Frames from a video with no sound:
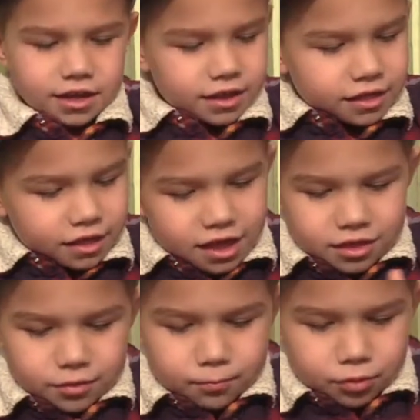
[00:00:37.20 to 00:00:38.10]
It
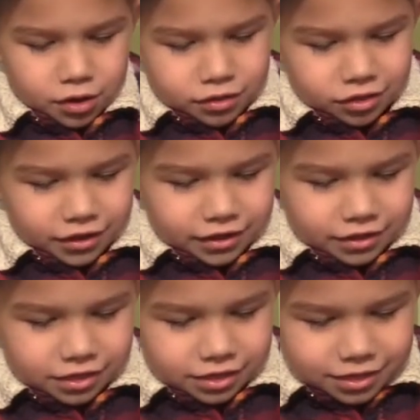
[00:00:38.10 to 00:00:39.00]
says Presley,
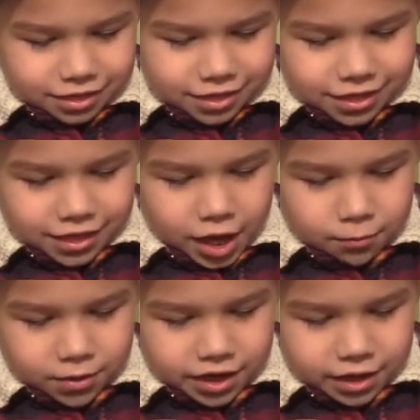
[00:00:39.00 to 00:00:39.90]
like
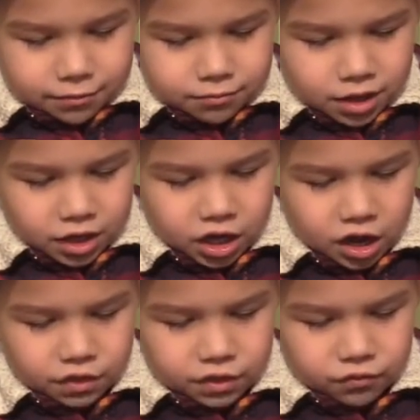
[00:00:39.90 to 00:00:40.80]
my name. I
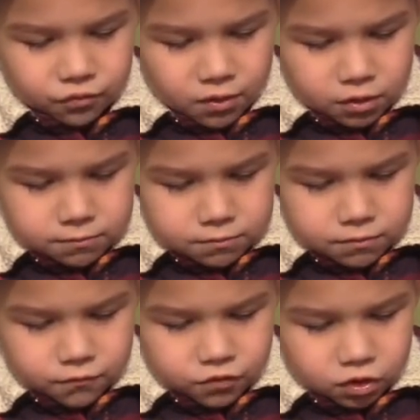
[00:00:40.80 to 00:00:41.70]
got this for
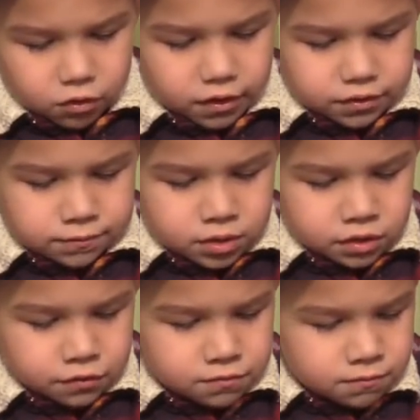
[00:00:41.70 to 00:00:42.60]

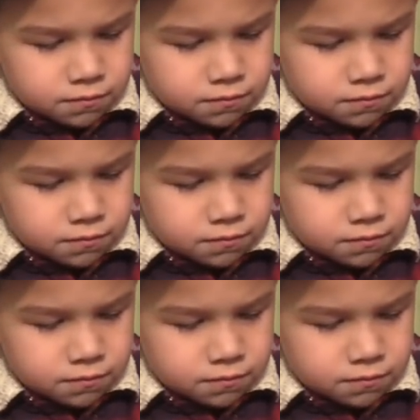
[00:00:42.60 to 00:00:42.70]
Christmas.